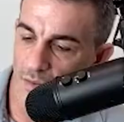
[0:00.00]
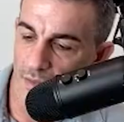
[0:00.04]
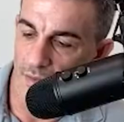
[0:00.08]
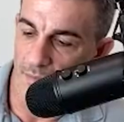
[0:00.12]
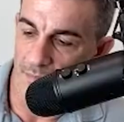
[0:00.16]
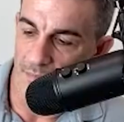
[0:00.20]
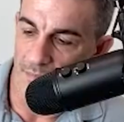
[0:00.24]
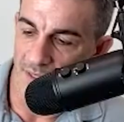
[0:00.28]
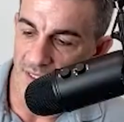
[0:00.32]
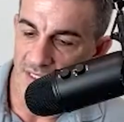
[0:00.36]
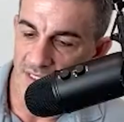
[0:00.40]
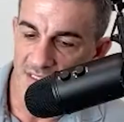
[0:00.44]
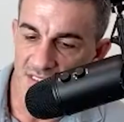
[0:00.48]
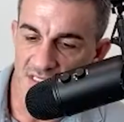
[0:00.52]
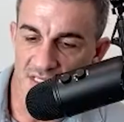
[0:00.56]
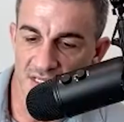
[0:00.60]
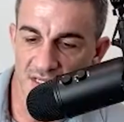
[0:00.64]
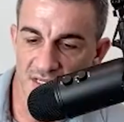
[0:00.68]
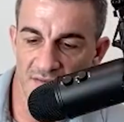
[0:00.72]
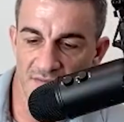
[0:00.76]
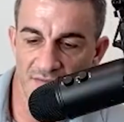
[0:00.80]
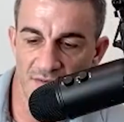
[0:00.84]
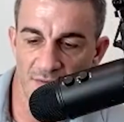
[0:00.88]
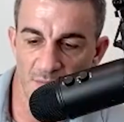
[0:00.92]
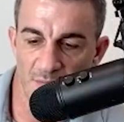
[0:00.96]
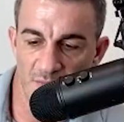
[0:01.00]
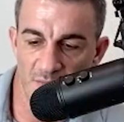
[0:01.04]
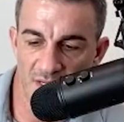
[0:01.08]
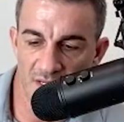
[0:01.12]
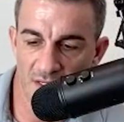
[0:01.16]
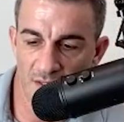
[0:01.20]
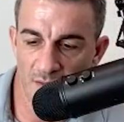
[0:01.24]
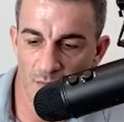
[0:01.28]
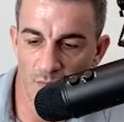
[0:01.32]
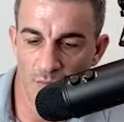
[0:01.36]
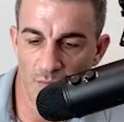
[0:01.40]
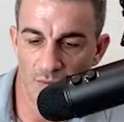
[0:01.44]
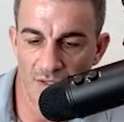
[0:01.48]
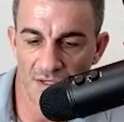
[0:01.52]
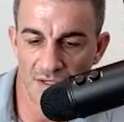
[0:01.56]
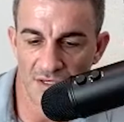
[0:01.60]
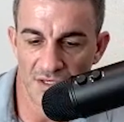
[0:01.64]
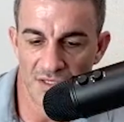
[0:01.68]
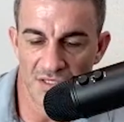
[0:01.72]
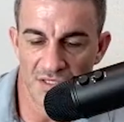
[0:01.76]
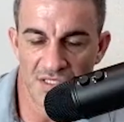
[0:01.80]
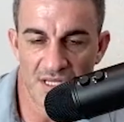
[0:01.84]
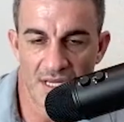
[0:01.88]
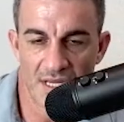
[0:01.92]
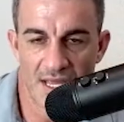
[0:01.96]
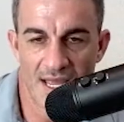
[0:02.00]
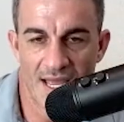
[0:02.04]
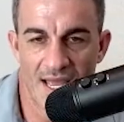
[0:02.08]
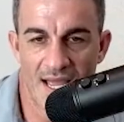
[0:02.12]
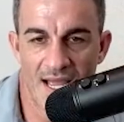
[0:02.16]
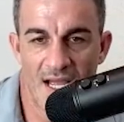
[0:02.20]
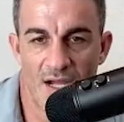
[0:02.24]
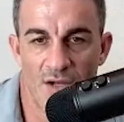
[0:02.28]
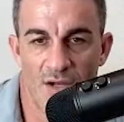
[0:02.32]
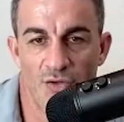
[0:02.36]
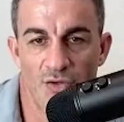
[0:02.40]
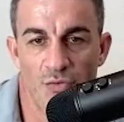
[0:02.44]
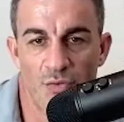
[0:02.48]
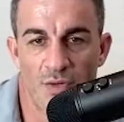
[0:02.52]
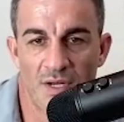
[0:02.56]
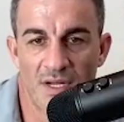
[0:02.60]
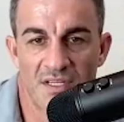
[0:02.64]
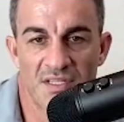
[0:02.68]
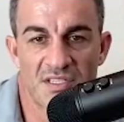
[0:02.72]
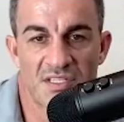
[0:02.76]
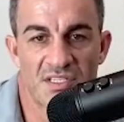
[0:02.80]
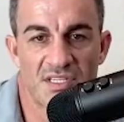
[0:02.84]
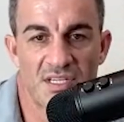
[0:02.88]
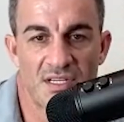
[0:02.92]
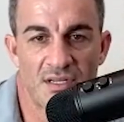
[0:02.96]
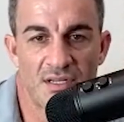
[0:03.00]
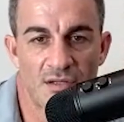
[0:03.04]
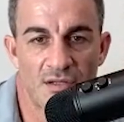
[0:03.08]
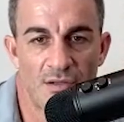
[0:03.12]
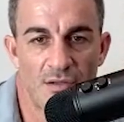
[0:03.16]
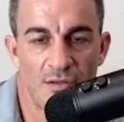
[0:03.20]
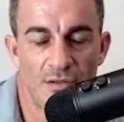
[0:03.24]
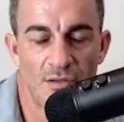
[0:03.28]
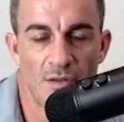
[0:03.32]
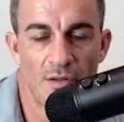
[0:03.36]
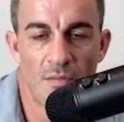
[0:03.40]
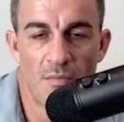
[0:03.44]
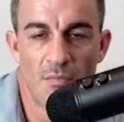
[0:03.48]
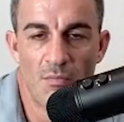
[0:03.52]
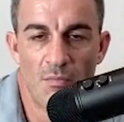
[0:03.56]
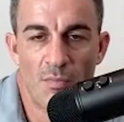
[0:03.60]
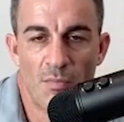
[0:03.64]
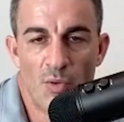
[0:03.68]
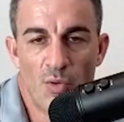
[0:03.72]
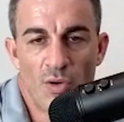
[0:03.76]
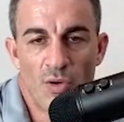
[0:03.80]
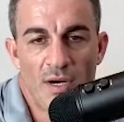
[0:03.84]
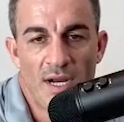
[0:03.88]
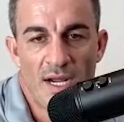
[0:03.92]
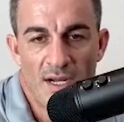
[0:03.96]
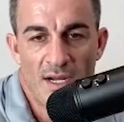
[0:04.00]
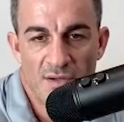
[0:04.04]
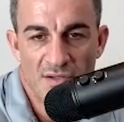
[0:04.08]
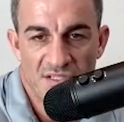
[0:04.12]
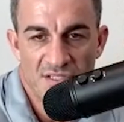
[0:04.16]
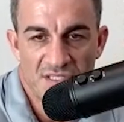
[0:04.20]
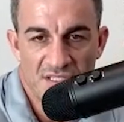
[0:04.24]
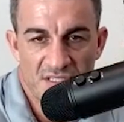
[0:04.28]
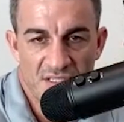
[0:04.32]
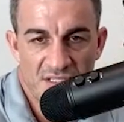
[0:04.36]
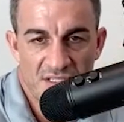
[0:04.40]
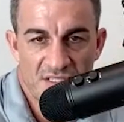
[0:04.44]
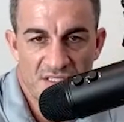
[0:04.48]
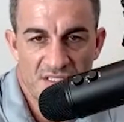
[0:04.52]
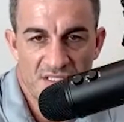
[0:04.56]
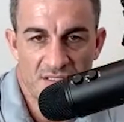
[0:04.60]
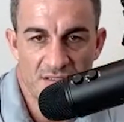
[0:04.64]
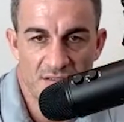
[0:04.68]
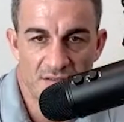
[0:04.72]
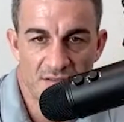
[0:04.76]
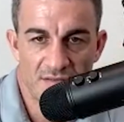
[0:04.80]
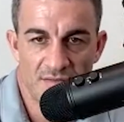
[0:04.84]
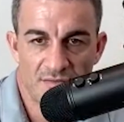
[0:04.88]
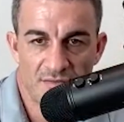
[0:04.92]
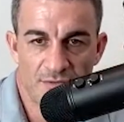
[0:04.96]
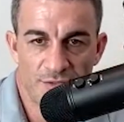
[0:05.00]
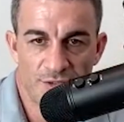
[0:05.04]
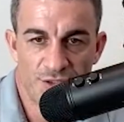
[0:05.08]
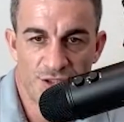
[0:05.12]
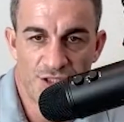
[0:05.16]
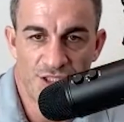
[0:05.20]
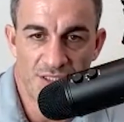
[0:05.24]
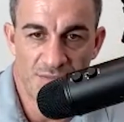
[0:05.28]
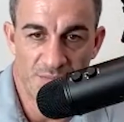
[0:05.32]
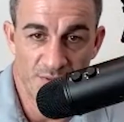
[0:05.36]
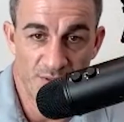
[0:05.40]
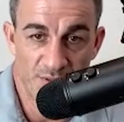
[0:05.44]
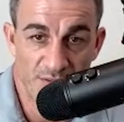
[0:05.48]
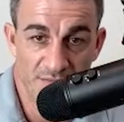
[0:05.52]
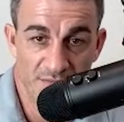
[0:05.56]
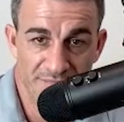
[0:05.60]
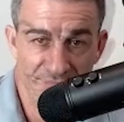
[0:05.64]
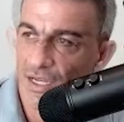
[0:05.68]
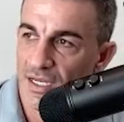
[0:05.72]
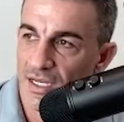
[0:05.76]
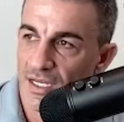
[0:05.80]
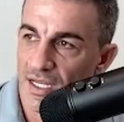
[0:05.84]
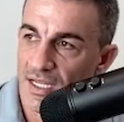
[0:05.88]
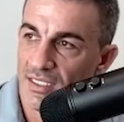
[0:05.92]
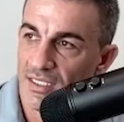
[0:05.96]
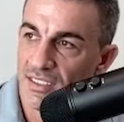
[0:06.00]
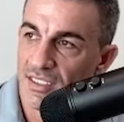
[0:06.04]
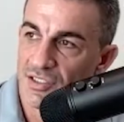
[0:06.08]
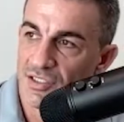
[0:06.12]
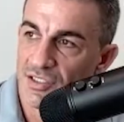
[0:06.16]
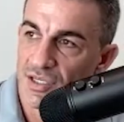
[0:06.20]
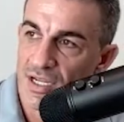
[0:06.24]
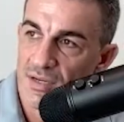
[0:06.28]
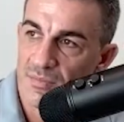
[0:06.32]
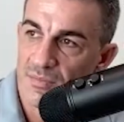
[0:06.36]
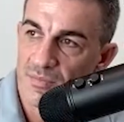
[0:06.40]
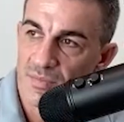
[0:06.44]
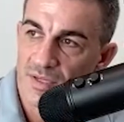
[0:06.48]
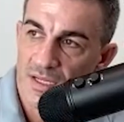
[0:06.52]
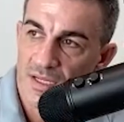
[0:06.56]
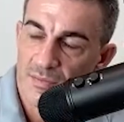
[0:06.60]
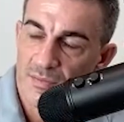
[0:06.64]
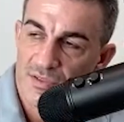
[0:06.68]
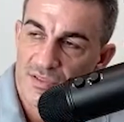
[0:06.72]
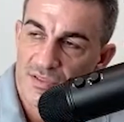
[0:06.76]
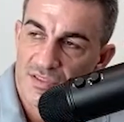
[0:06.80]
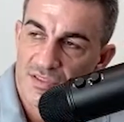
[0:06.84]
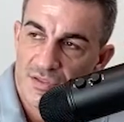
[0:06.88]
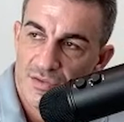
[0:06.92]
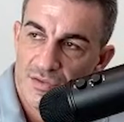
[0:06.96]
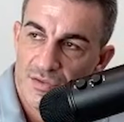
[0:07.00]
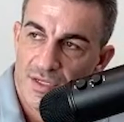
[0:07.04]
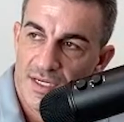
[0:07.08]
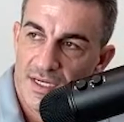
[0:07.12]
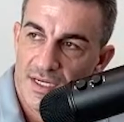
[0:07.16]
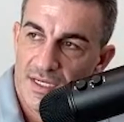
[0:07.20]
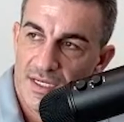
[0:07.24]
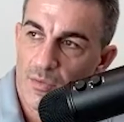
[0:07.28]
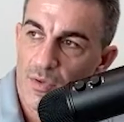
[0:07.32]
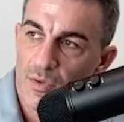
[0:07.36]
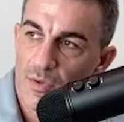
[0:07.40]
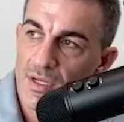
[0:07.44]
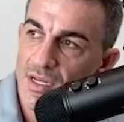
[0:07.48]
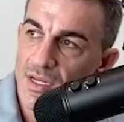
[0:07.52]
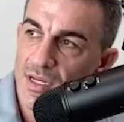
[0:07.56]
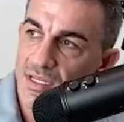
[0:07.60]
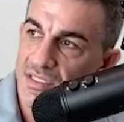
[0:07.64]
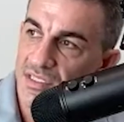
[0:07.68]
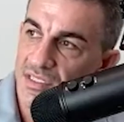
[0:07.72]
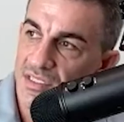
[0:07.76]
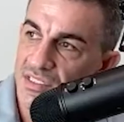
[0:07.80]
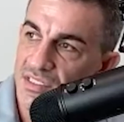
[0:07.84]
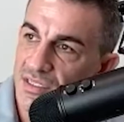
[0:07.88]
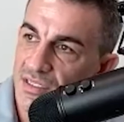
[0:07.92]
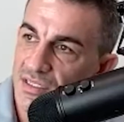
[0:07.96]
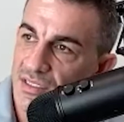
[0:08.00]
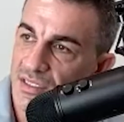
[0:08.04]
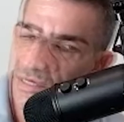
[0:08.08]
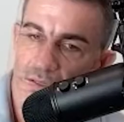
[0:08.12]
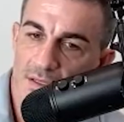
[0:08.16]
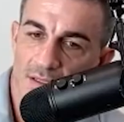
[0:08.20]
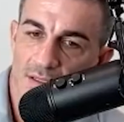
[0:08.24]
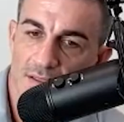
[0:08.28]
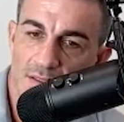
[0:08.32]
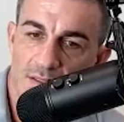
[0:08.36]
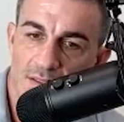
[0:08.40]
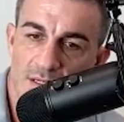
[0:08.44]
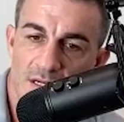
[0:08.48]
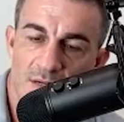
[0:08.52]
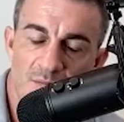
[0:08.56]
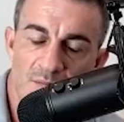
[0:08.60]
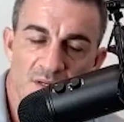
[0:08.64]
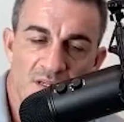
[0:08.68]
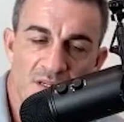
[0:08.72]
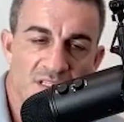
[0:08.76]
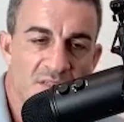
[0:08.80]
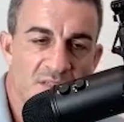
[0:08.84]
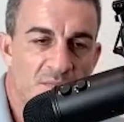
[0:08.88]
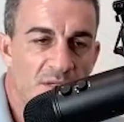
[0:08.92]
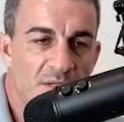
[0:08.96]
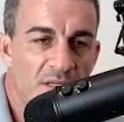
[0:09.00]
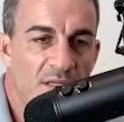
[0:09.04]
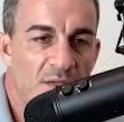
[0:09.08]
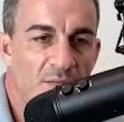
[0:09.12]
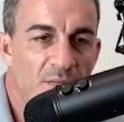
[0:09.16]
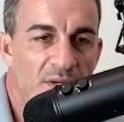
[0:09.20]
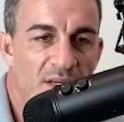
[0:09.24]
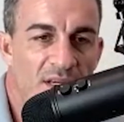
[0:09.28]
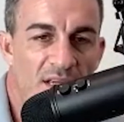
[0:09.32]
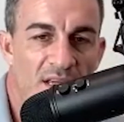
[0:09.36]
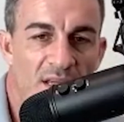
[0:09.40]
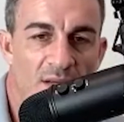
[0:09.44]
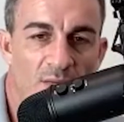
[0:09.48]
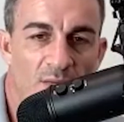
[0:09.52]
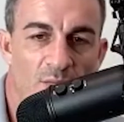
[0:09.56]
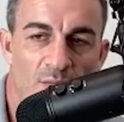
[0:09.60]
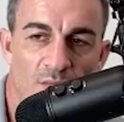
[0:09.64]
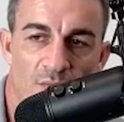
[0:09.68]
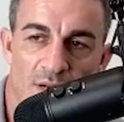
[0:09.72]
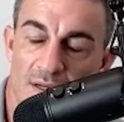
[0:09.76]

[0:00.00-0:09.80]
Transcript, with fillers: The biggest thing for me was, how do I sell more houses for cheaper? I'd like to try to be able to, and it wasn't necessarily the company split that we had.